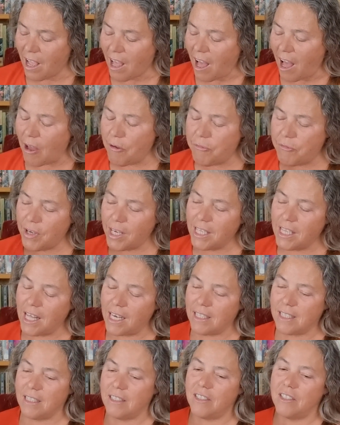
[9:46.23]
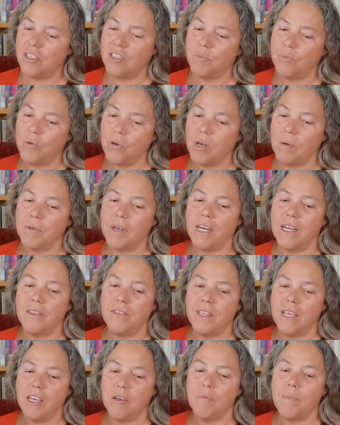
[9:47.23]
I feel like this is a book I'm going to
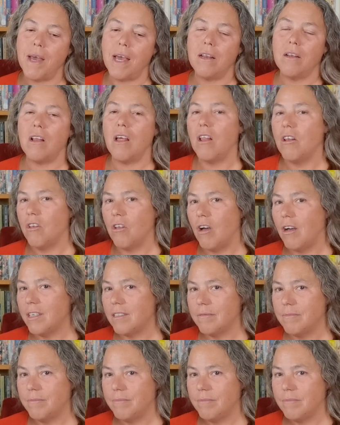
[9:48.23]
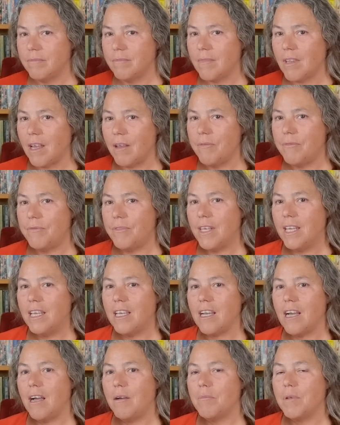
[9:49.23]
think about a lot. I
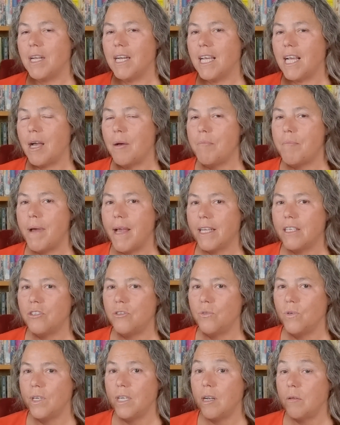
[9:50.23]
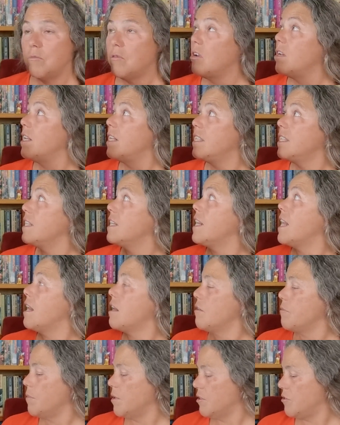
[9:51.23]
think I'm going to come back to it. I'm not letting it
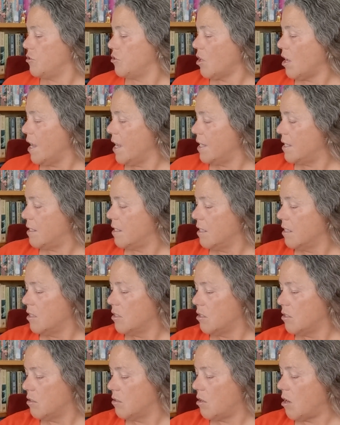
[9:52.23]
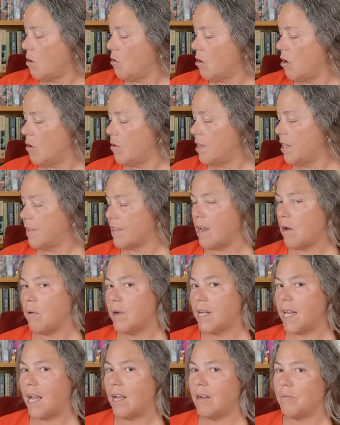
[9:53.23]
out of my sight, no loaning that
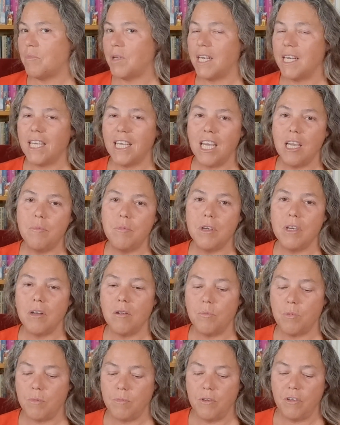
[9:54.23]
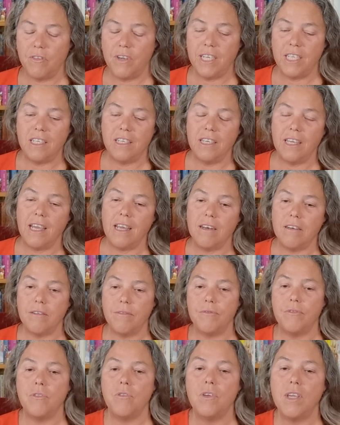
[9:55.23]
one out. I'm going to keep it. I'll probably read it again in a
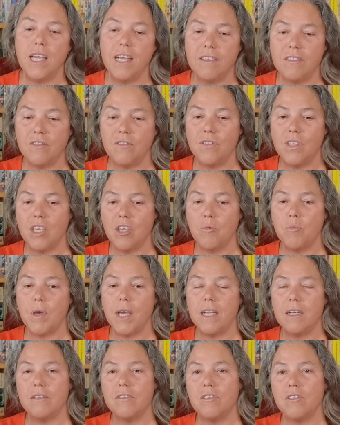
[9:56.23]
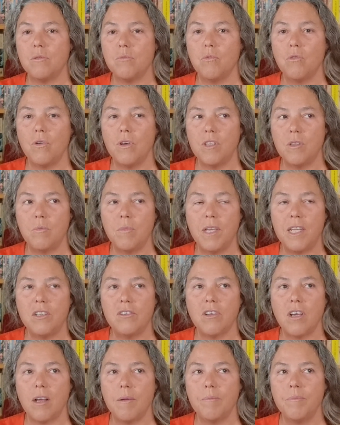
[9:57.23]
few years and think about it some more in the
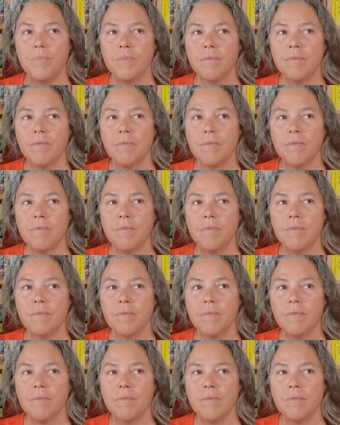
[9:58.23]
meantime.